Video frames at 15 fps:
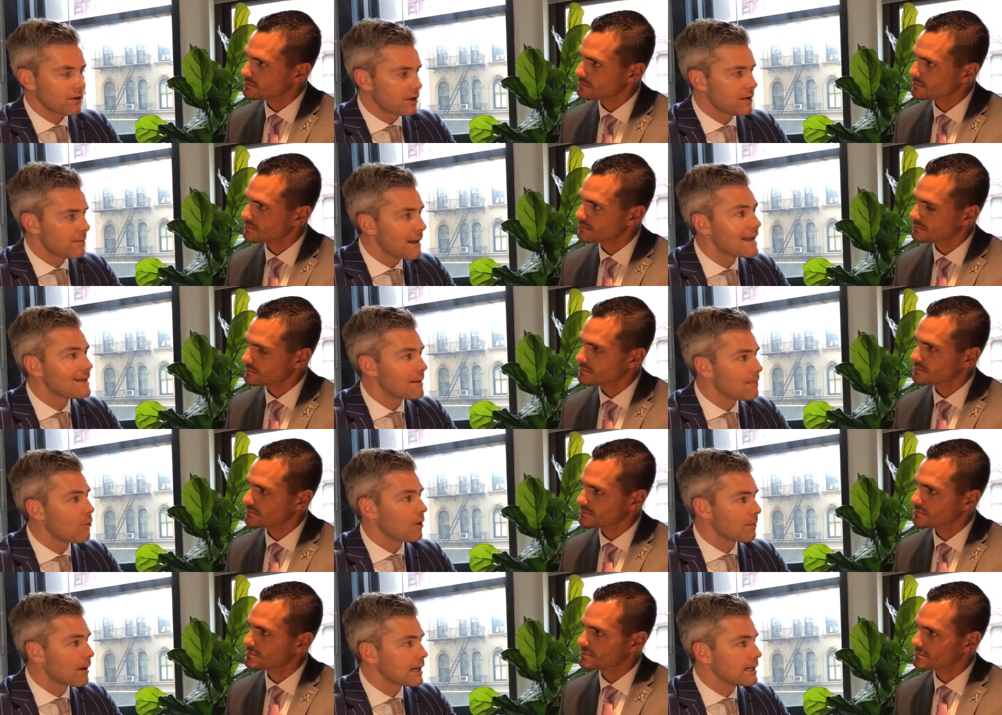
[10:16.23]
Speaker 1: are going to make them
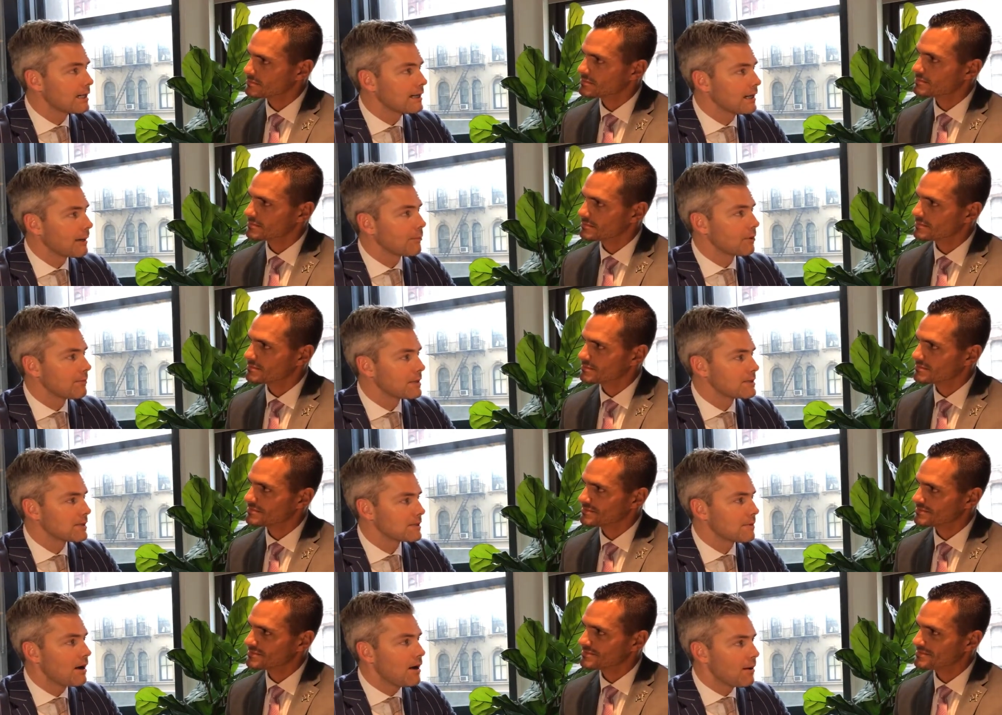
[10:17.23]
more money and more
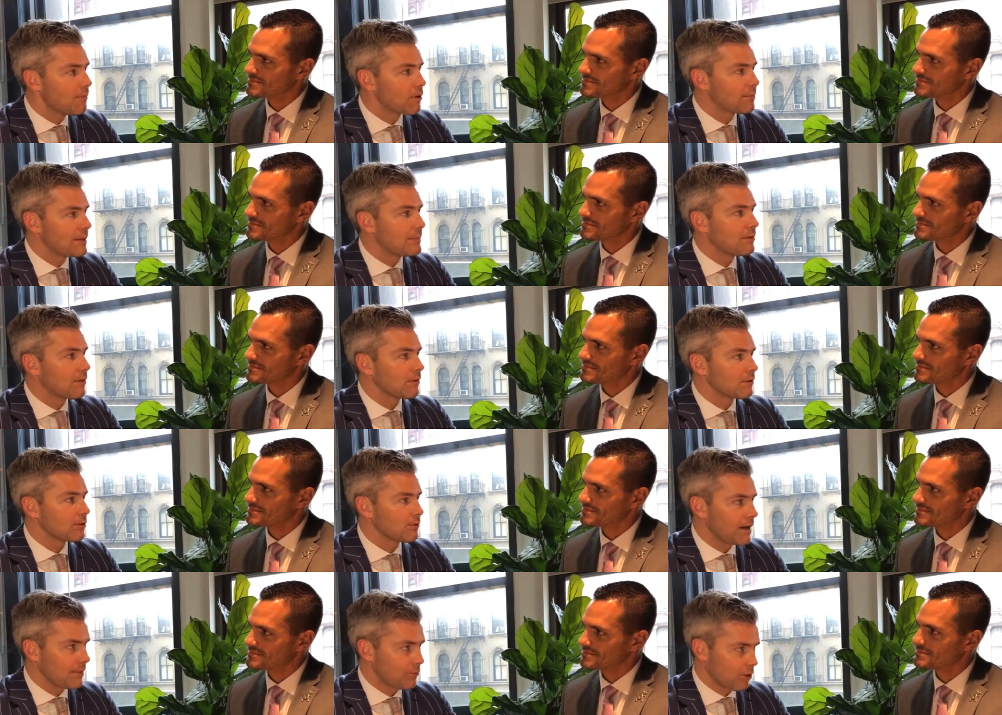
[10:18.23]
business. More people
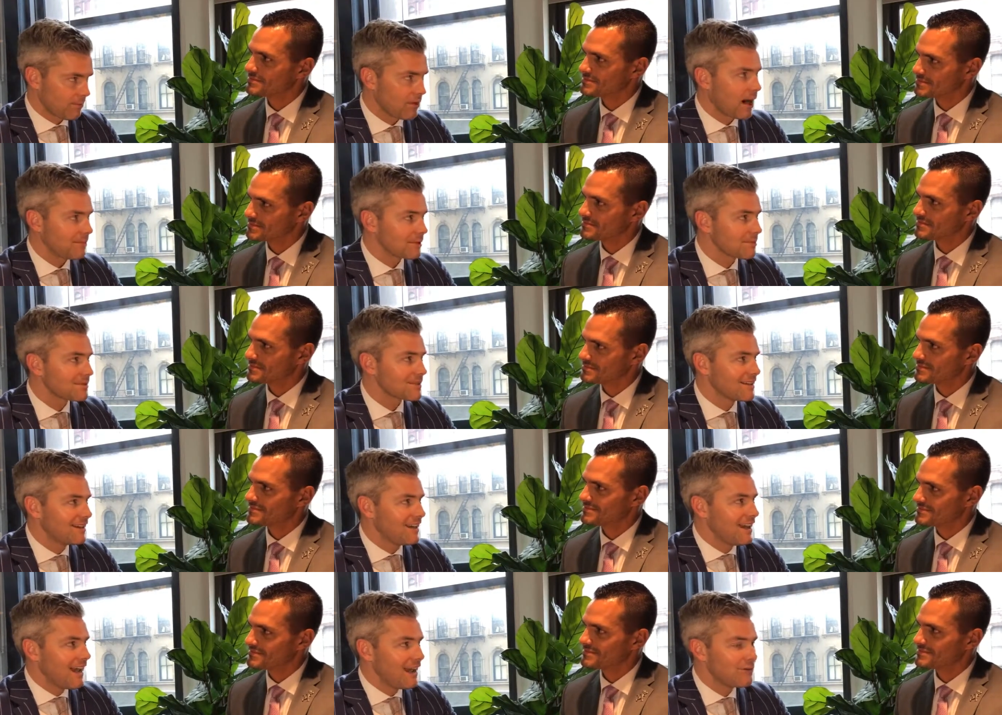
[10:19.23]
create more problems.
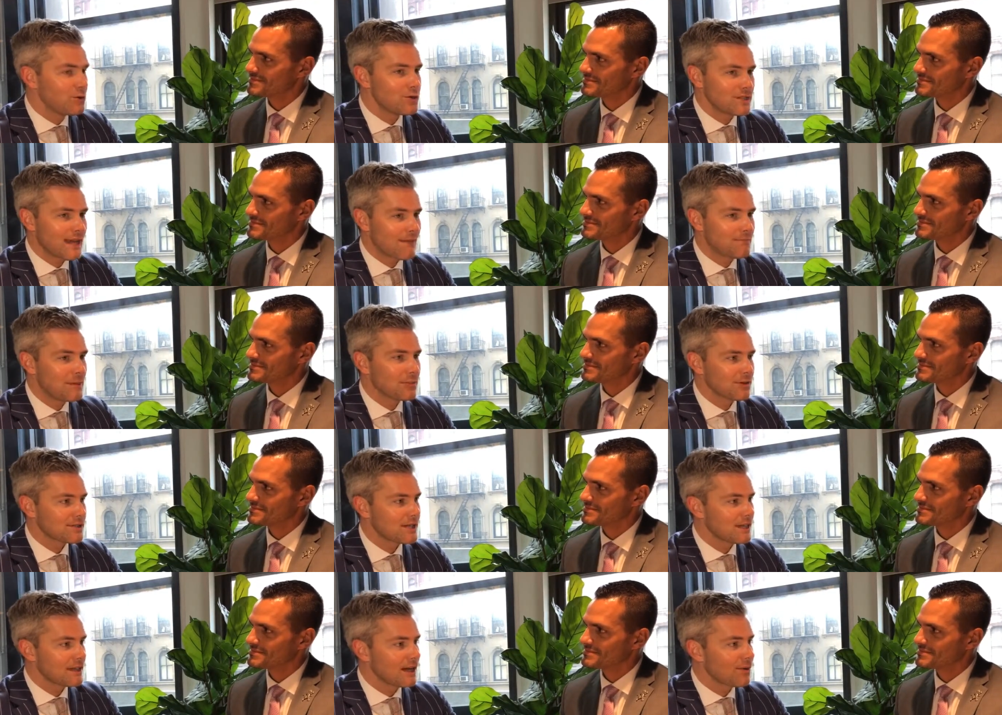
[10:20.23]
If you just have people
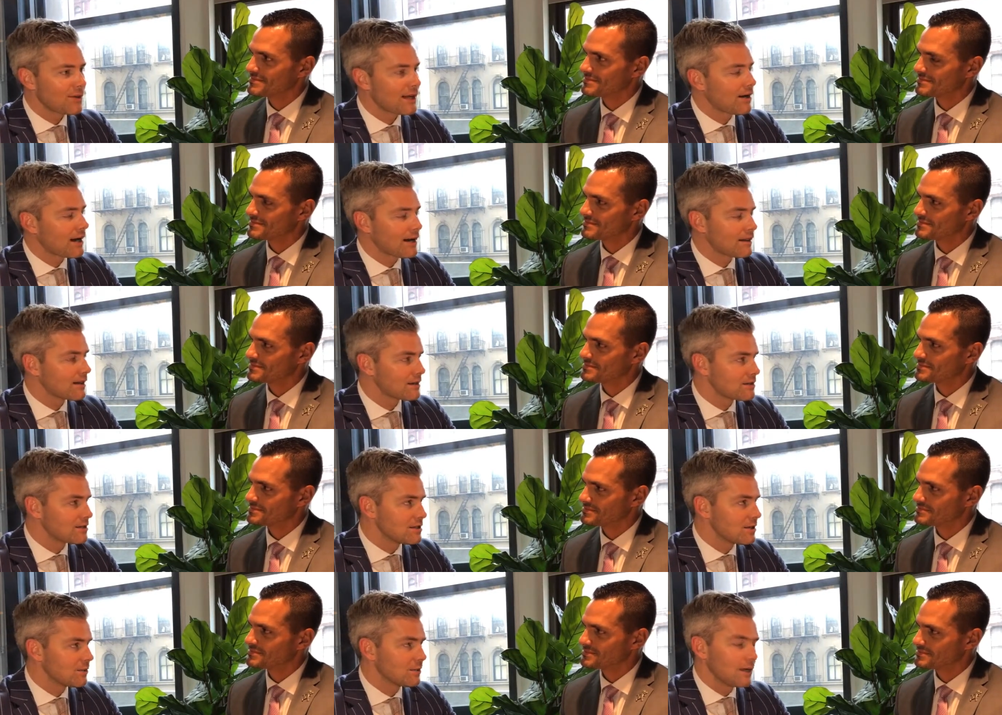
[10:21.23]
sitting there without anything to
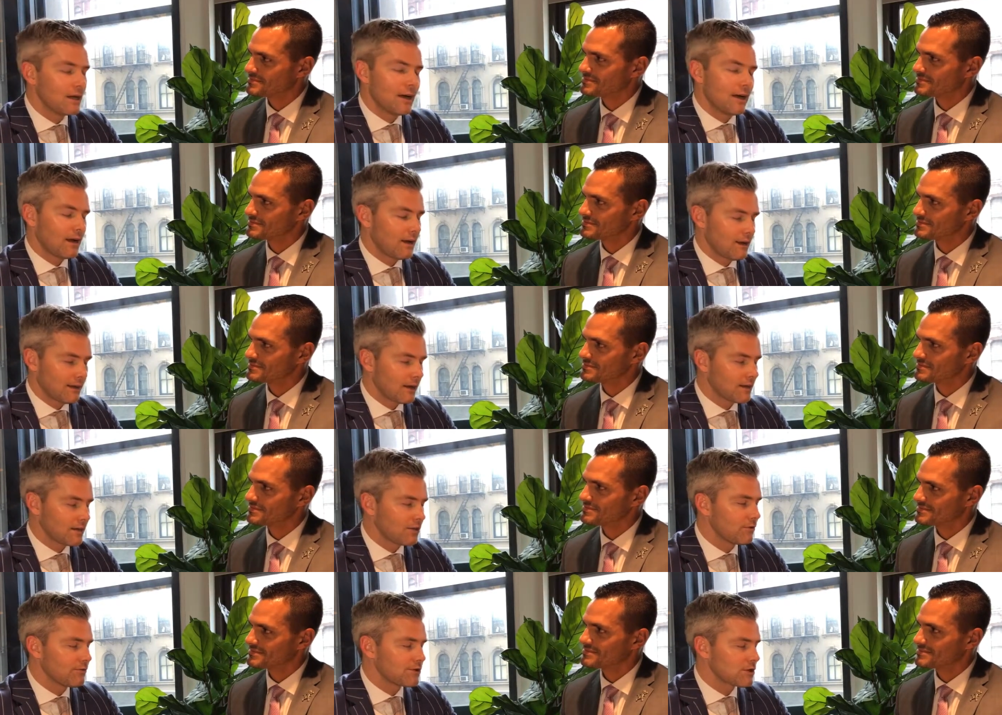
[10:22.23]
do, then
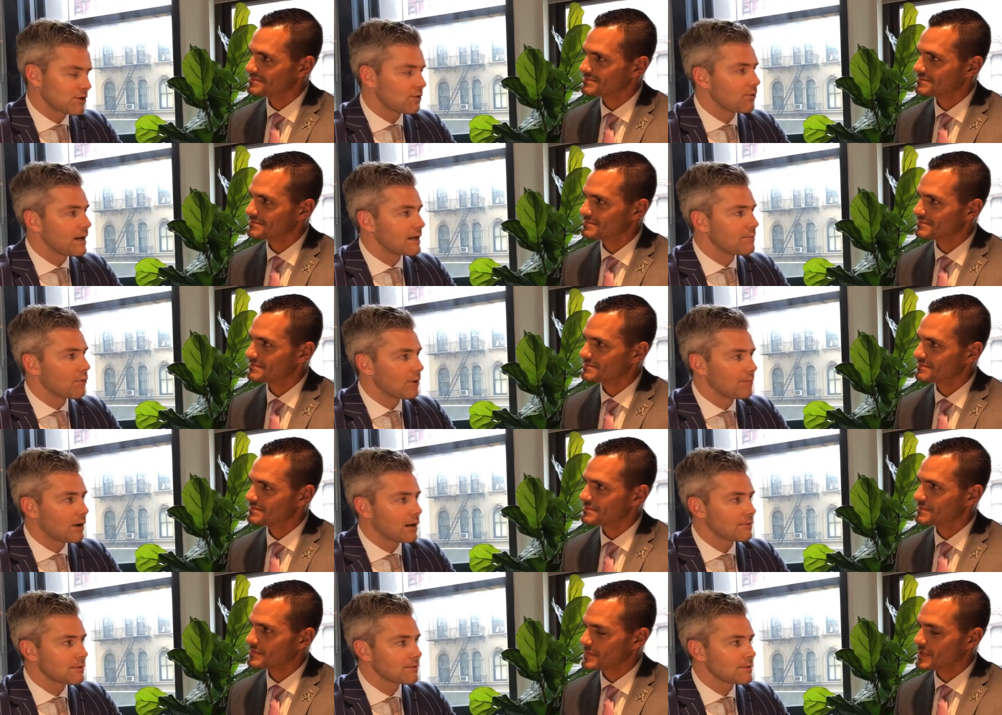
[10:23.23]
you've just created more
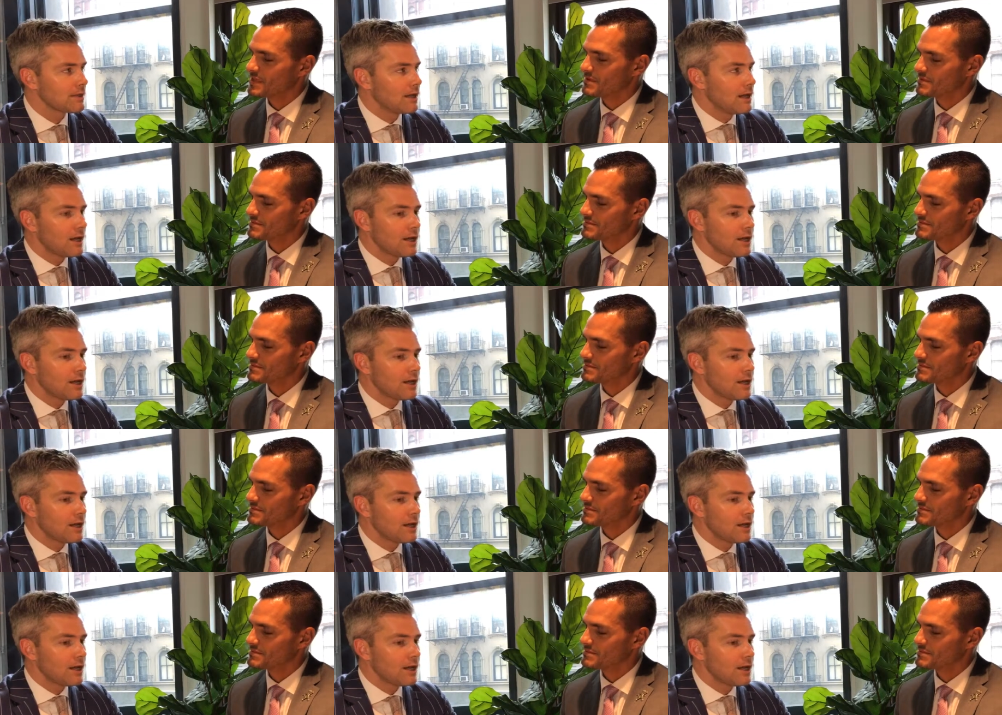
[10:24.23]
problems.